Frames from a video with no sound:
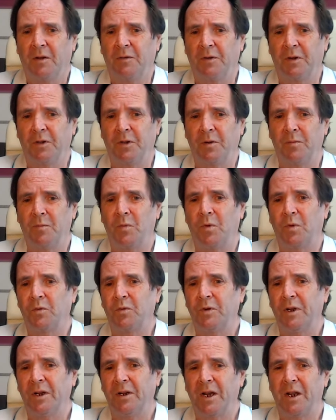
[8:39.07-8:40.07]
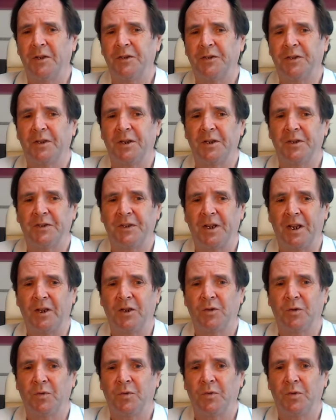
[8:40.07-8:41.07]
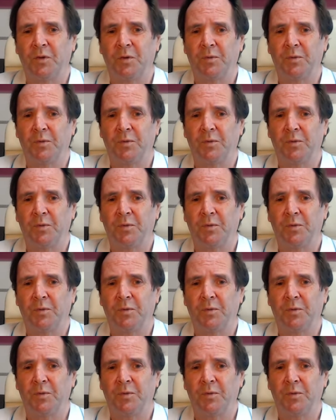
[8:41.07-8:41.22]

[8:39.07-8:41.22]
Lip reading: Furthermore, rare earths are essential for